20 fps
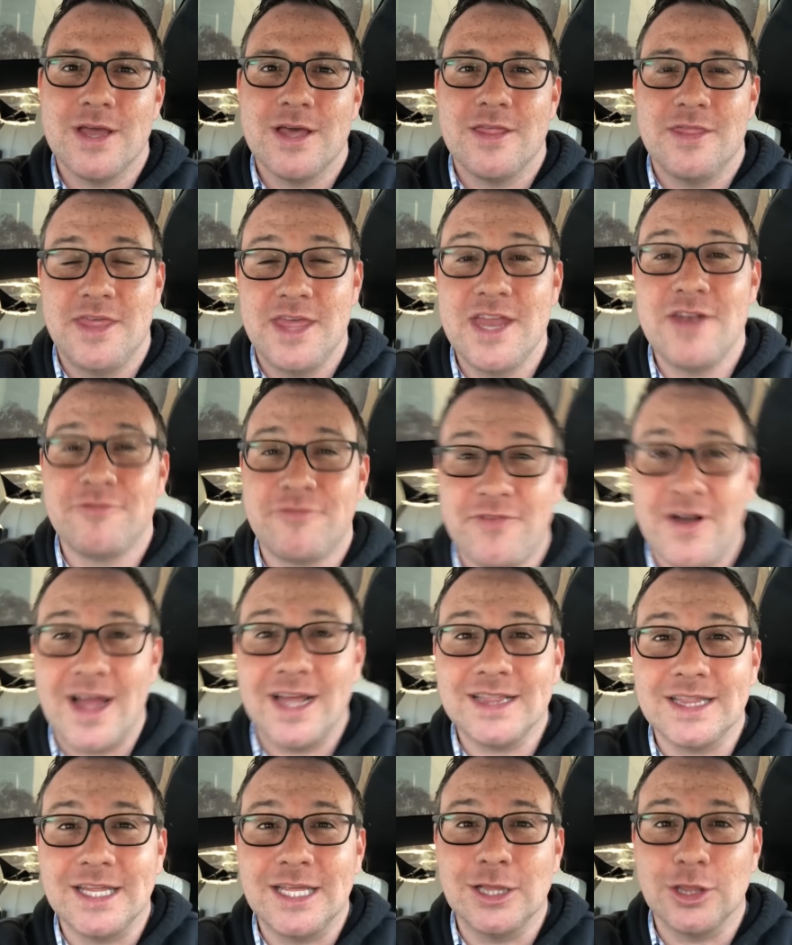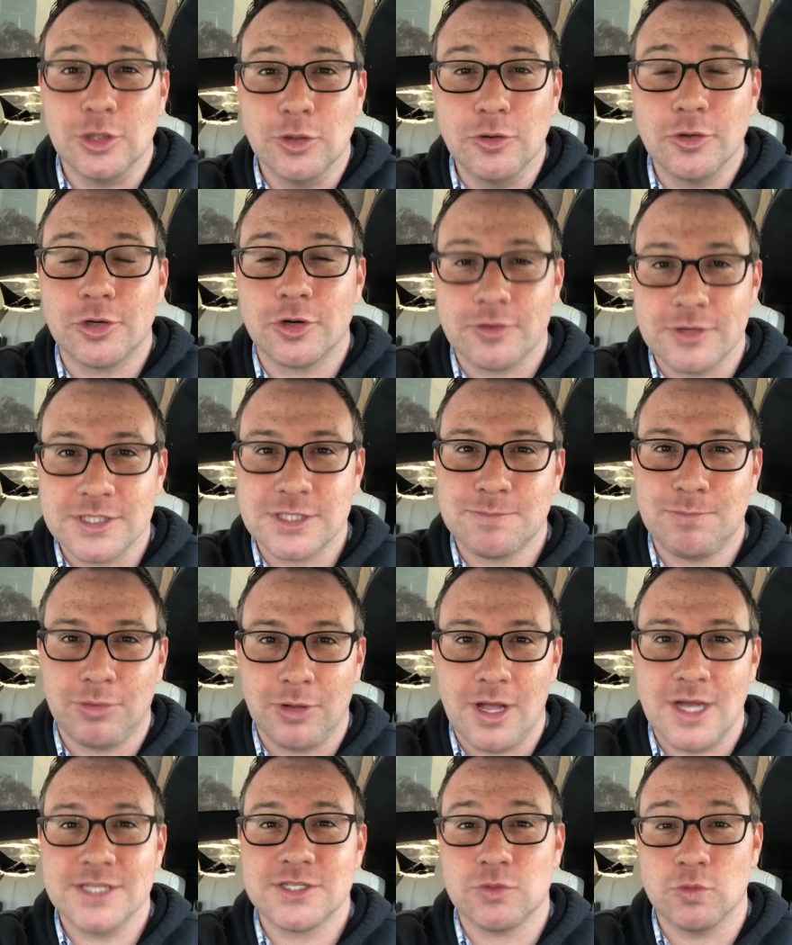Then finally, Ludicrous
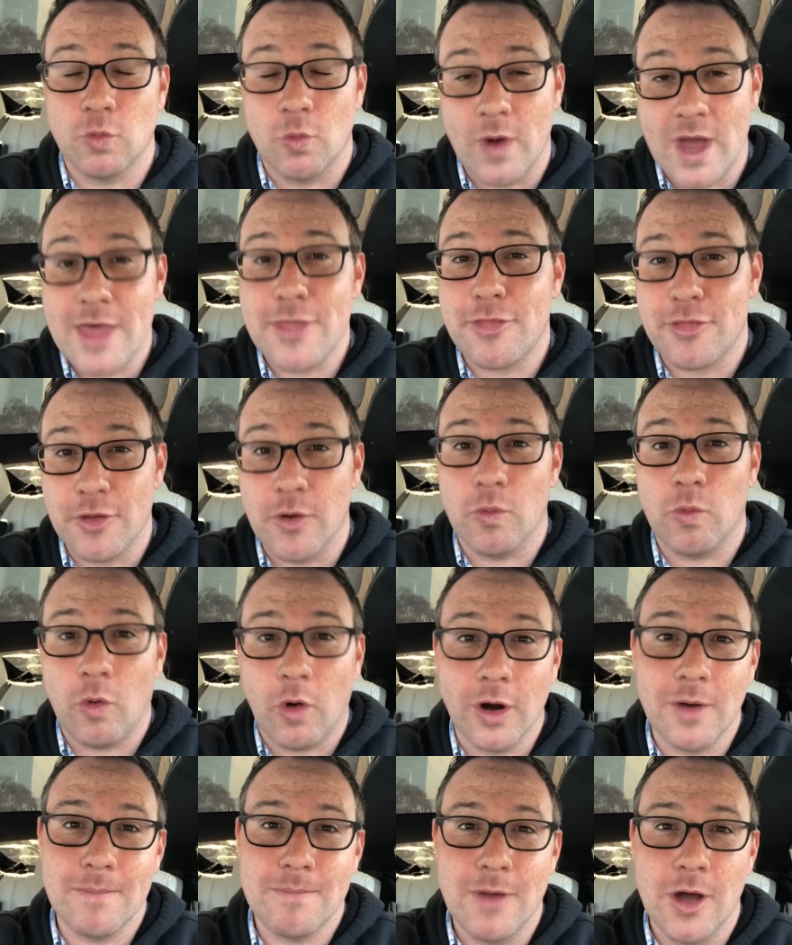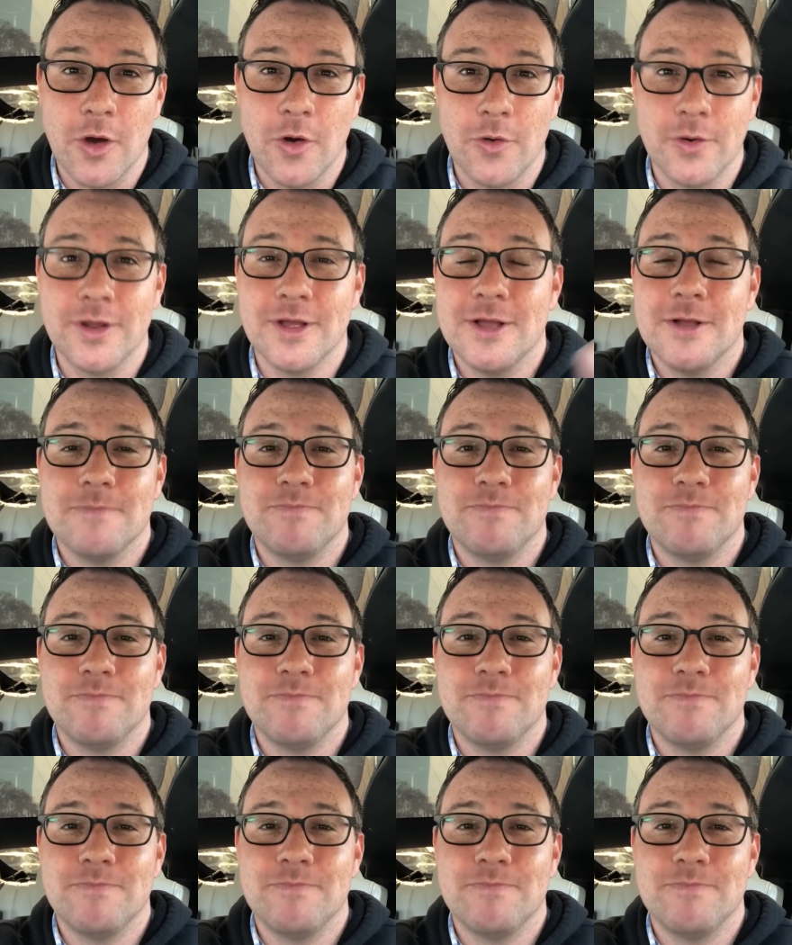Plus with the Warp Mode.